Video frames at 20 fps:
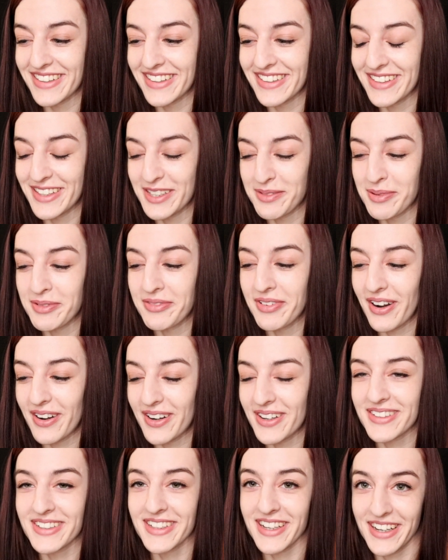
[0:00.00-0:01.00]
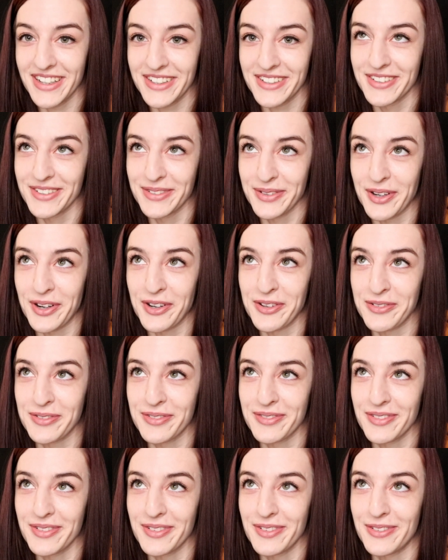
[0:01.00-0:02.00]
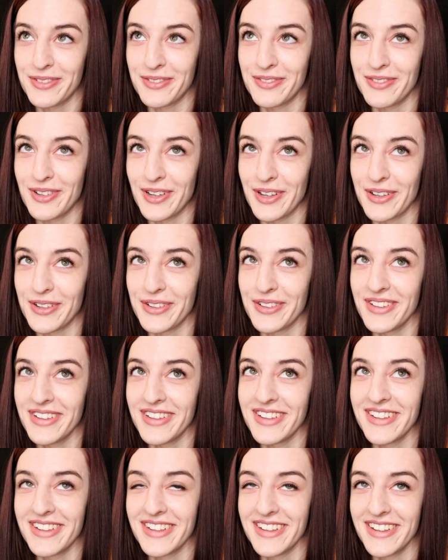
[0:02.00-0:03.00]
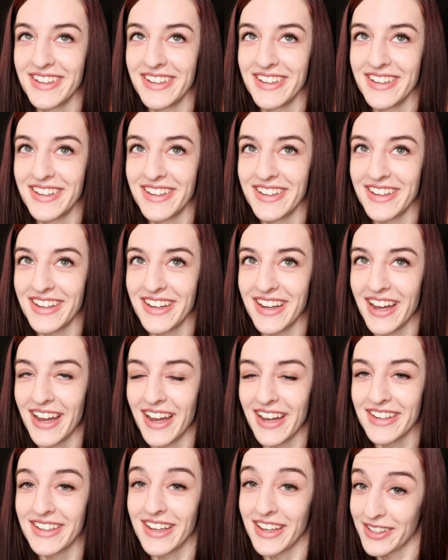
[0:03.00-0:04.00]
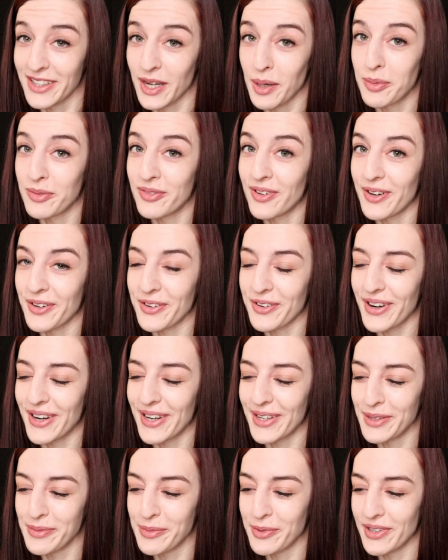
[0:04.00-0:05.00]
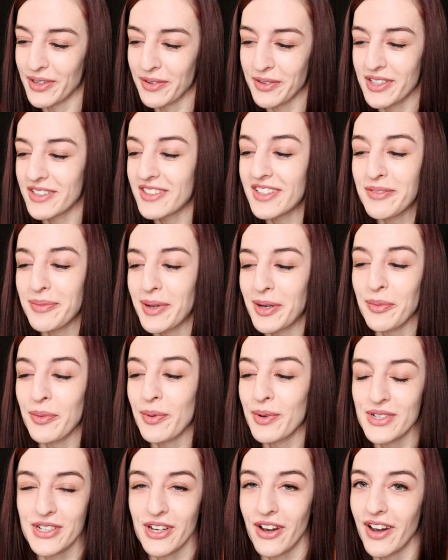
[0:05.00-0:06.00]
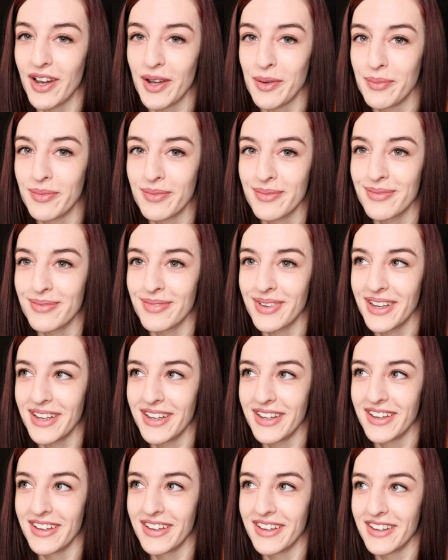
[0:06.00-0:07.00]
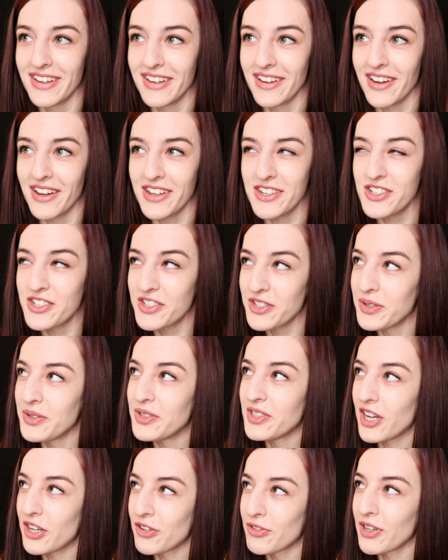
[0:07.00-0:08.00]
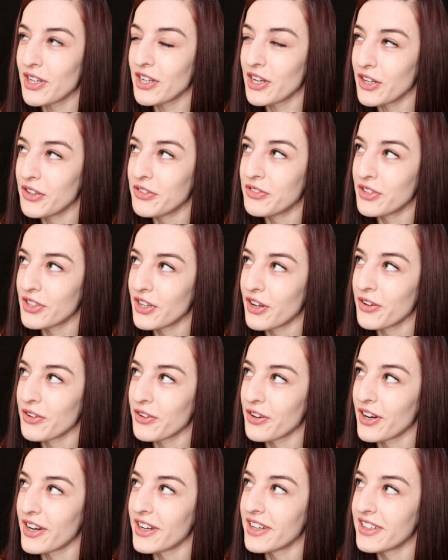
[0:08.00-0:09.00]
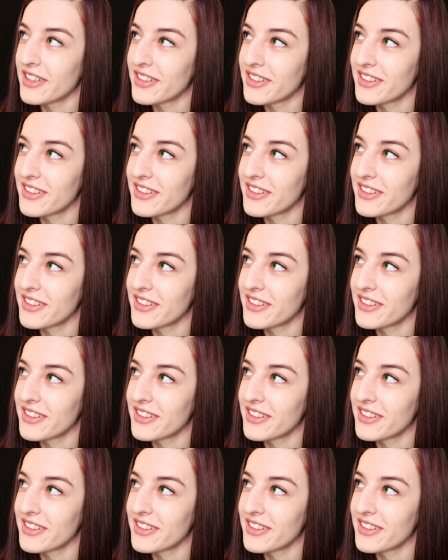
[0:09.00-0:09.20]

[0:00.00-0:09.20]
there's been various occasions where I've flown and had a cup of Earl Grey in the morning. Well, it doesn't even matter what time, I do generally go for an Earl Grey.